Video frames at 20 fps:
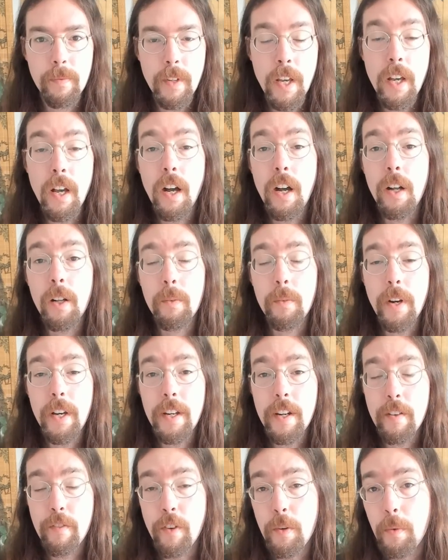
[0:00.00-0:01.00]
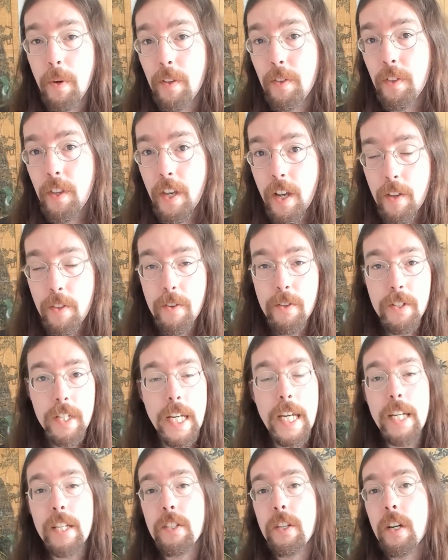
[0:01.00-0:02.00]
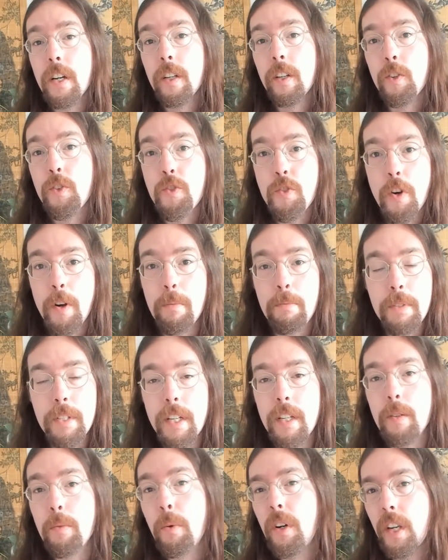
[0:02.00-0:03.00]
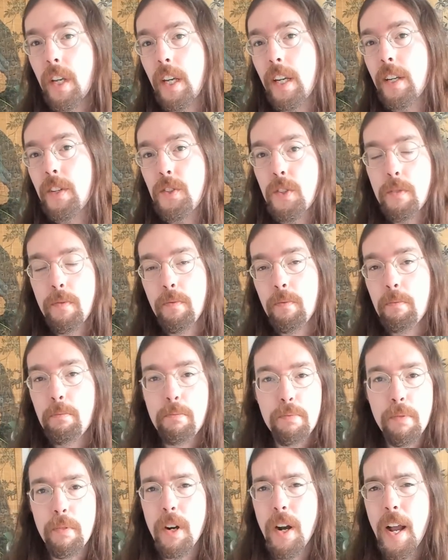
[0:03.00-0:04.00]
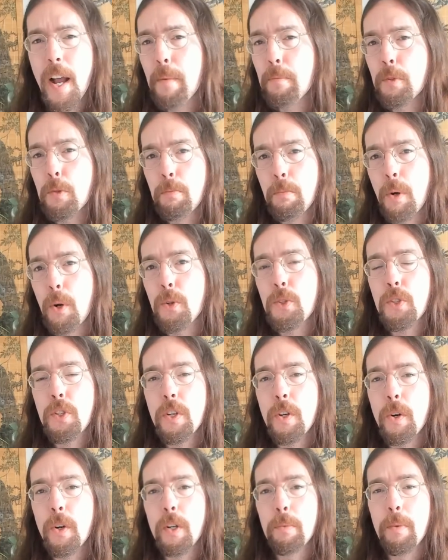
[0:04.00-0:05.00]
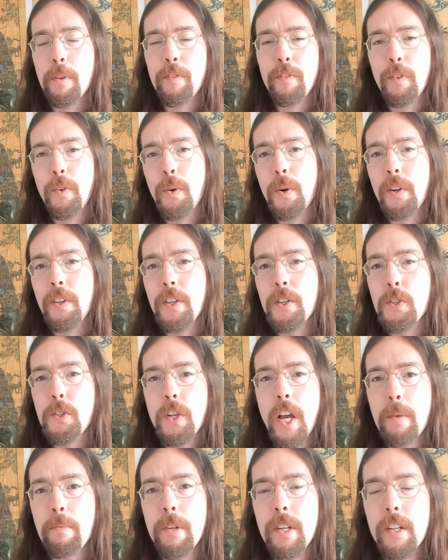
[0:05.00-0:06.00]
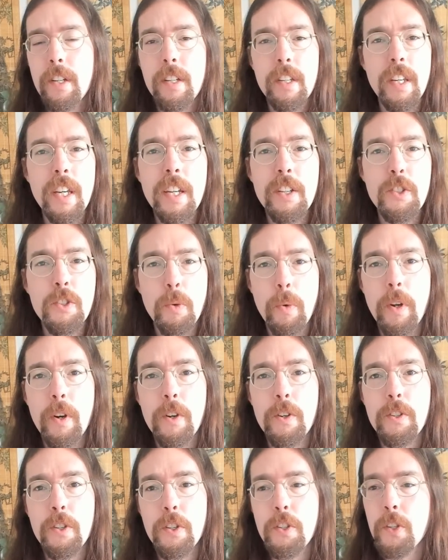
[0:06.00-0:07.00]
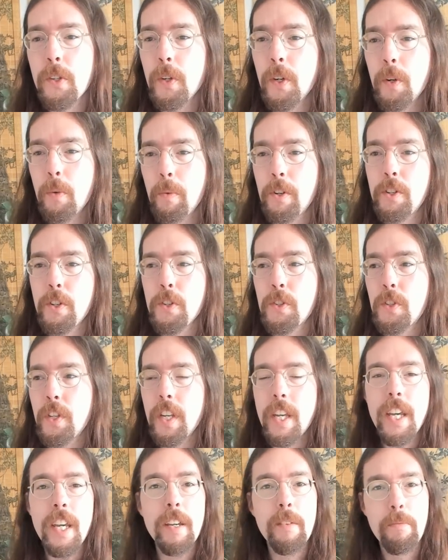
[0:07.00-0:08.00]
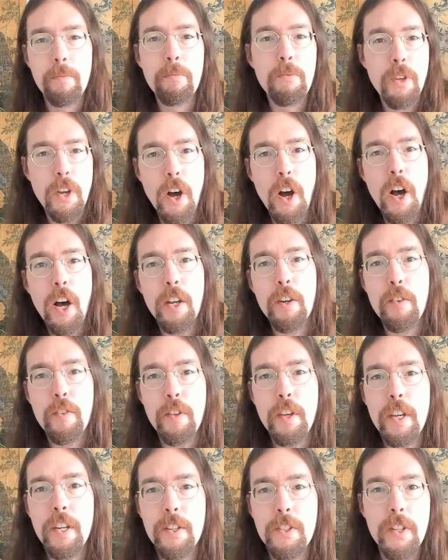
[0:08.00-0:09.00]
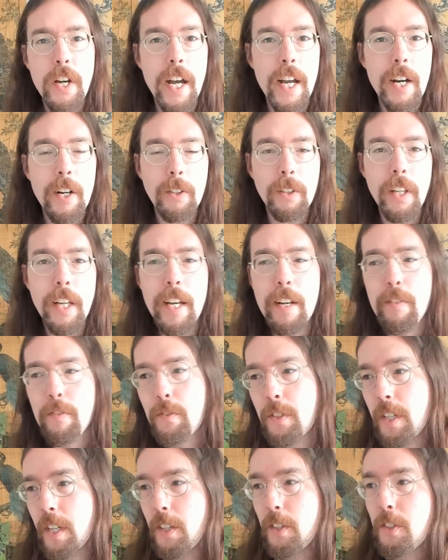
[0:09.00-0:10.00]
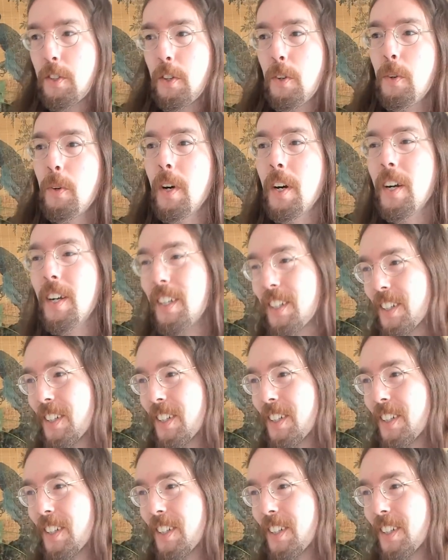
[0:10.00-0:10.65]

All right, everyone. The other day, Donald Trump did what he is perhaps most notable for, and this time he didn't need Twitter to do it, which is that he conned the entire left into uh,